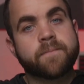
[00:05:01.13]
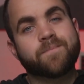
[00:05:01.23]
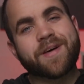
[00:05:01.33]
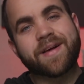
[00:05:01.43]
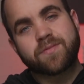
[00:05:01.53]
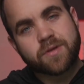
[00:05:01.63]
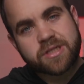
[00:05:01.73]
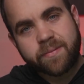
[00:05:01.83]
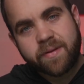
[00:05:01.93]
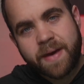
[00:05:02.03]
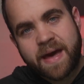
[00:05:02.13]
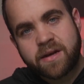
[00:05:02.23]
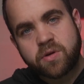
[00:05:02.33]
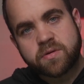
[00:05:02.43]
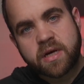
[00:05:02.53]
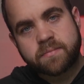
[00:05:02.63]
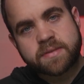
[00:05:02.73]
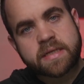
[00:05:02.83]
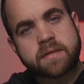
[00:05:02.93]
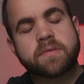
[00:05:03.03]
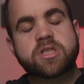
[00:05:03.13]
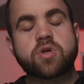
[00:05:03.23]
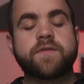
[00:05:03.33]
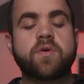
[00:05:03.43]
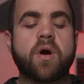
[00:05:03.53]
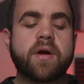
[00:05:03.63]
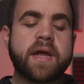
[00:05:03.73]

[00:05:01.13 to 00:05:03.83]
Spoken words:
Now that's where some of the bad news comes in. So if you are a